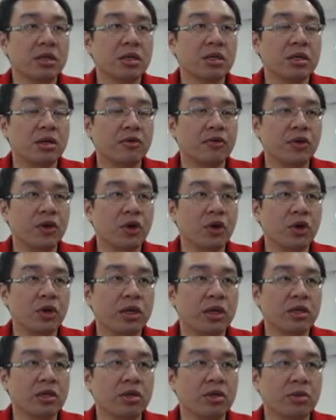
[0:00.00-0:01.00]

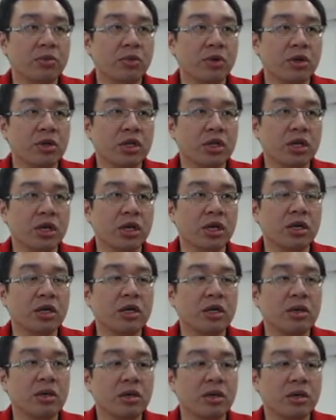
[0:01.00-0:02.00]
overloaded to protect
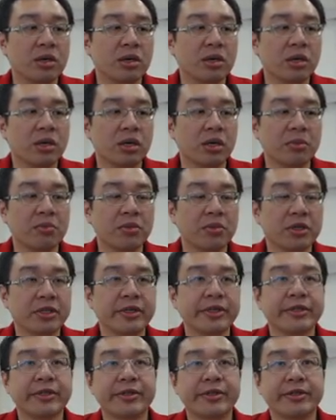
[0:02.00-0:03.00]
the
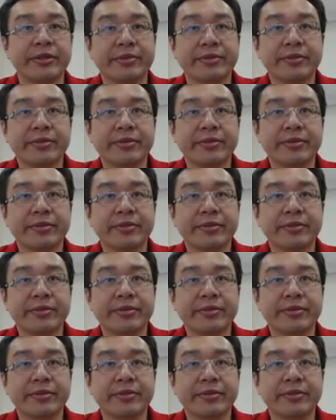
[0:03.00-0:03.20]
pieces.